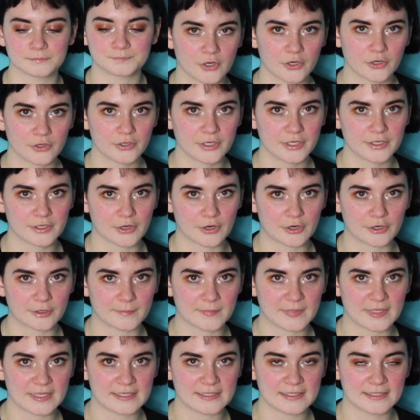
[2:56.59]
Her and
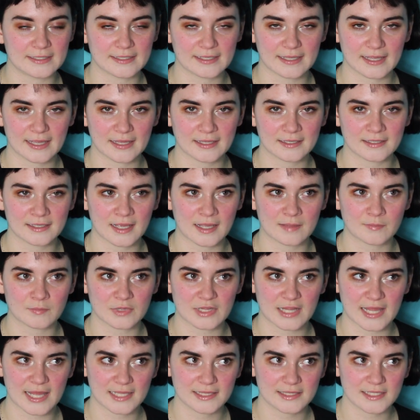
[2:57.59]
Armin, and again, I'm
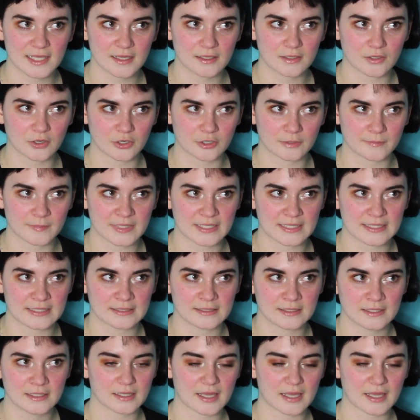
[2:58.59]
glad that Armin